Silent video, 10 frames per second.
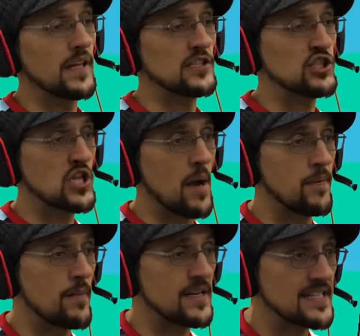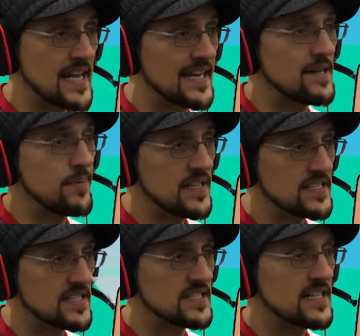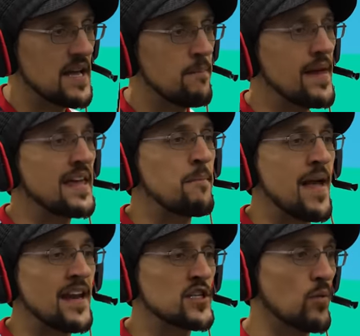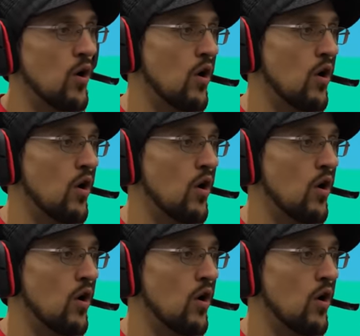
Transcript: Let's chop it up into tiny pieces, make it manageable.